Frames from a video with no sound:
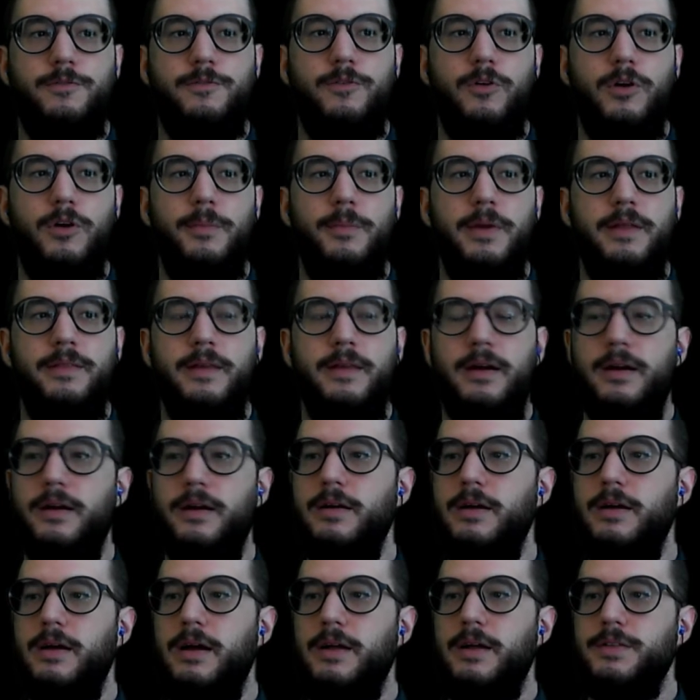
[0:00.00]
form in there,
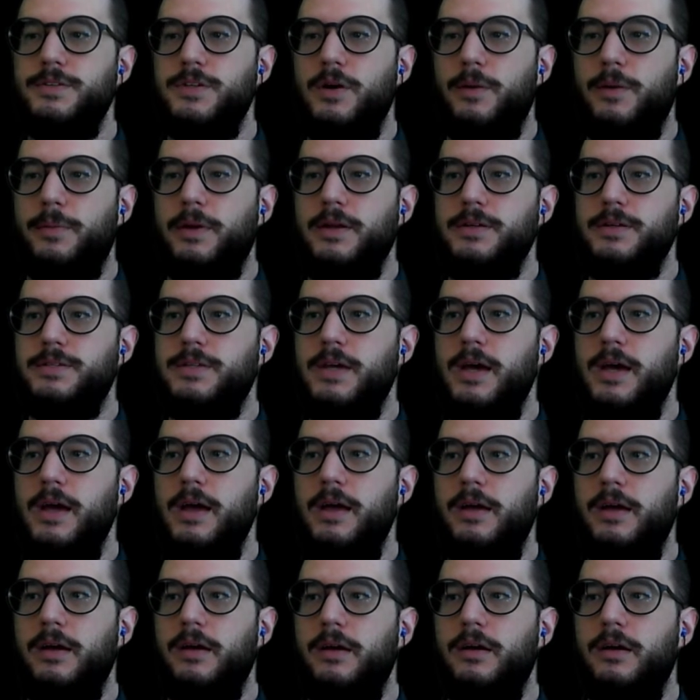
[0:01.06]
and so I'm going to
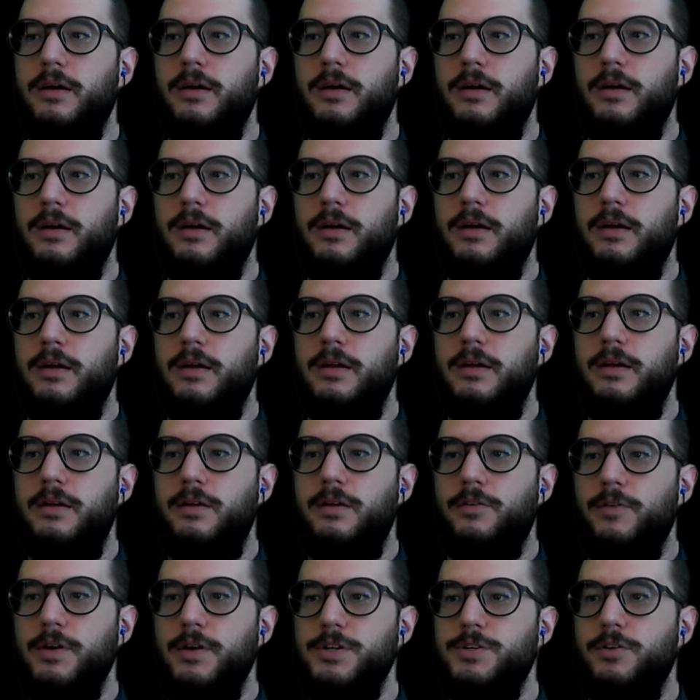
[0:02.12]
say, in
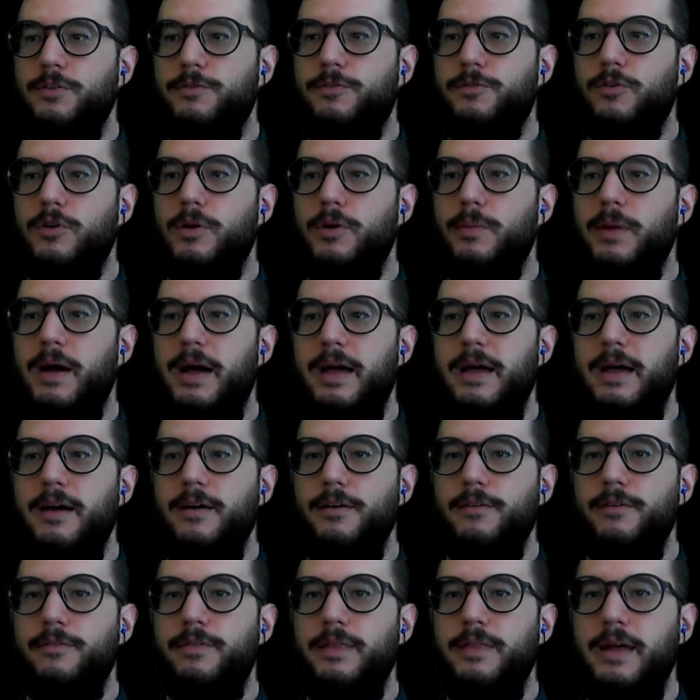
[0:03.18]
original form, I
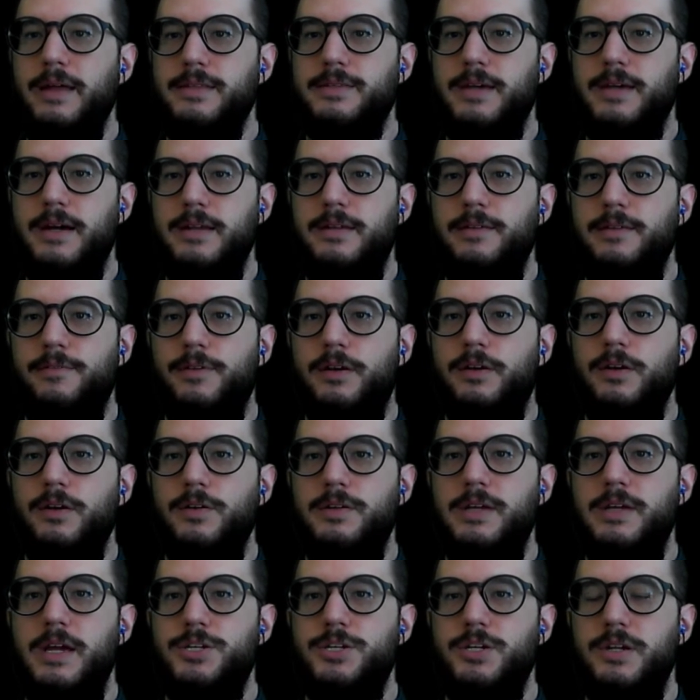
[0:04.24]
have that scientific
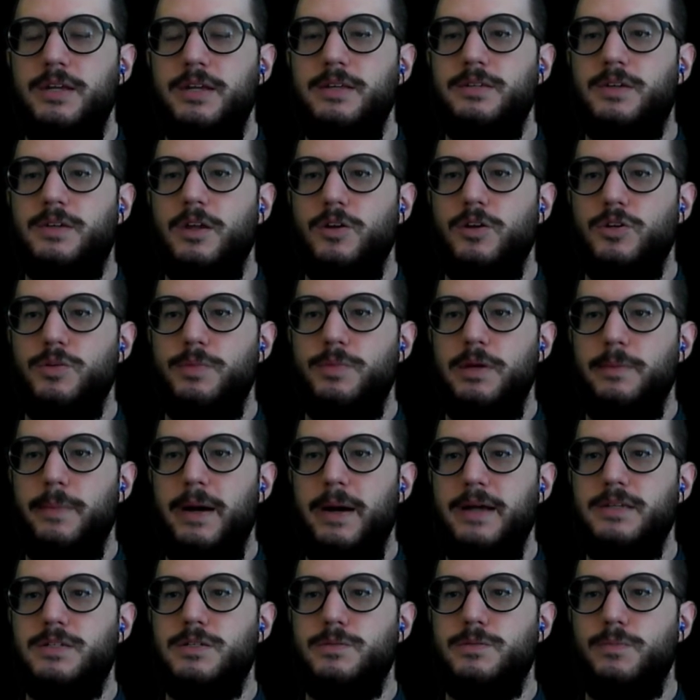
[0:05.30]
notation is going to be
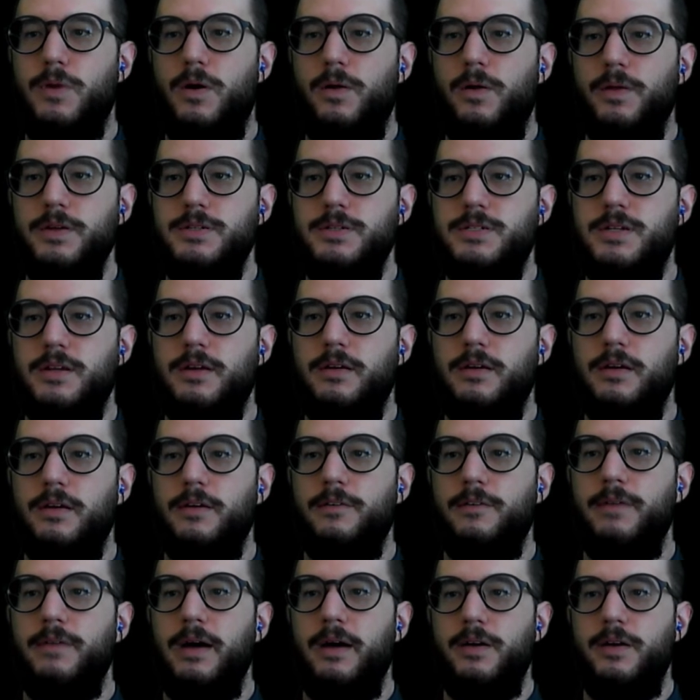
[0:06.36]
my smallest
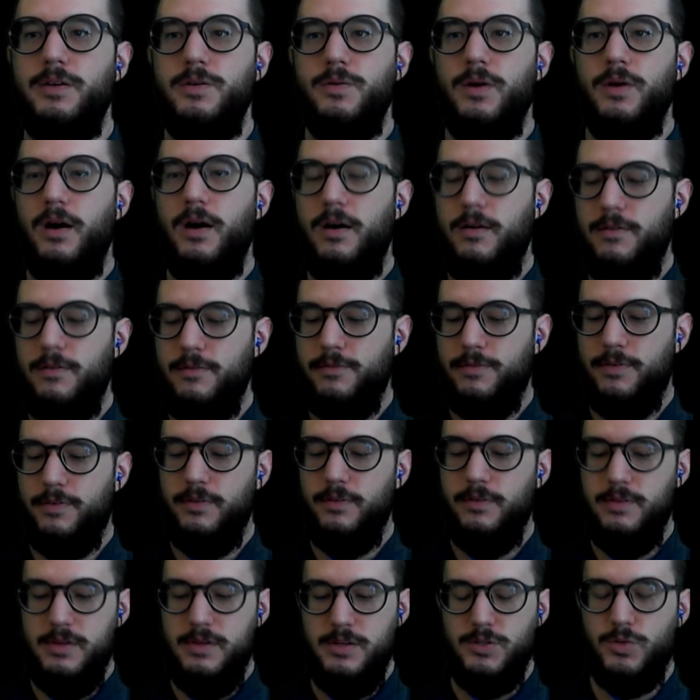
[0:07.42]
value of
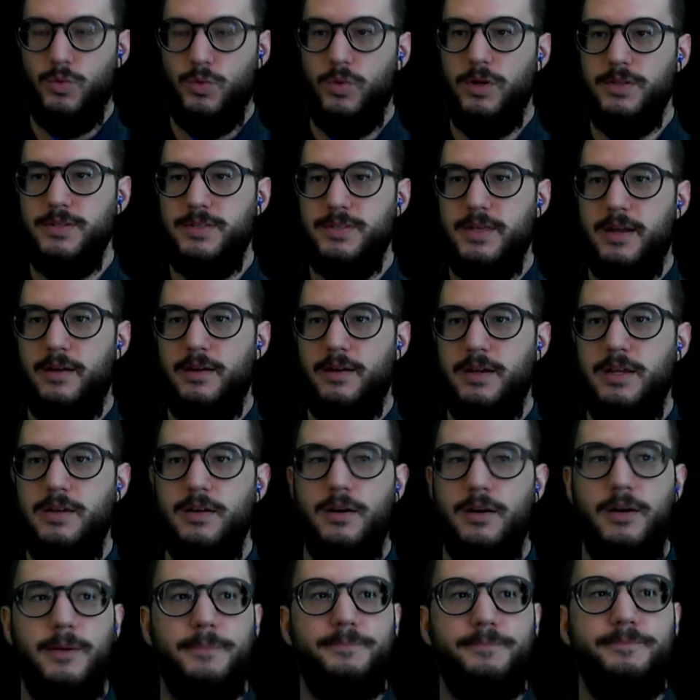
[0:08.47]
these ones that are
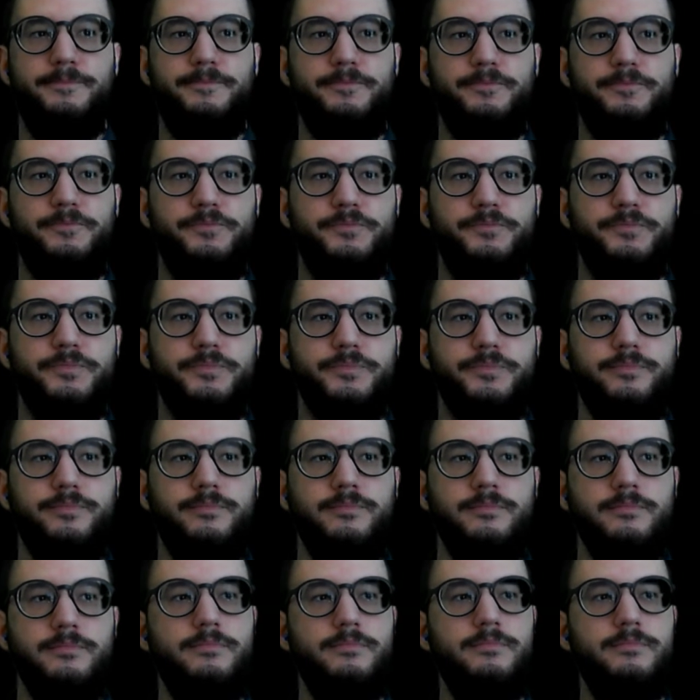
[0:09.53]
here.
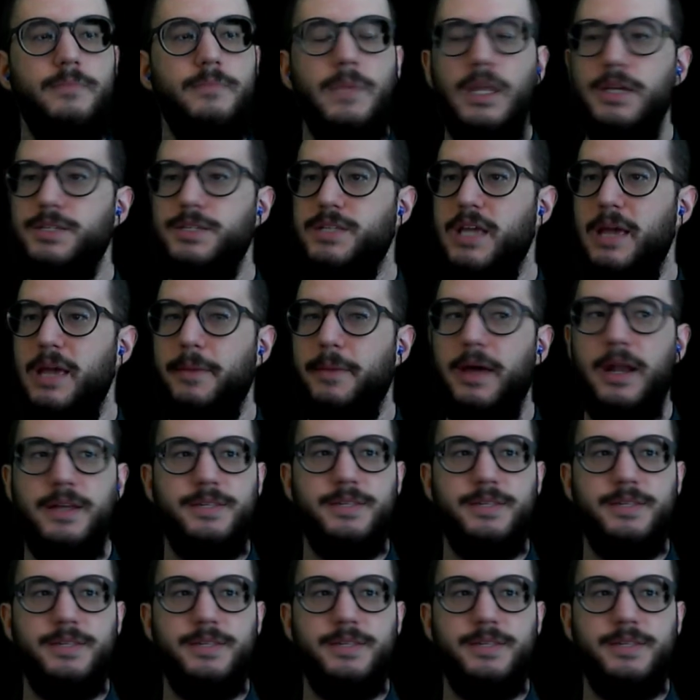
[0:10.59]
Same kind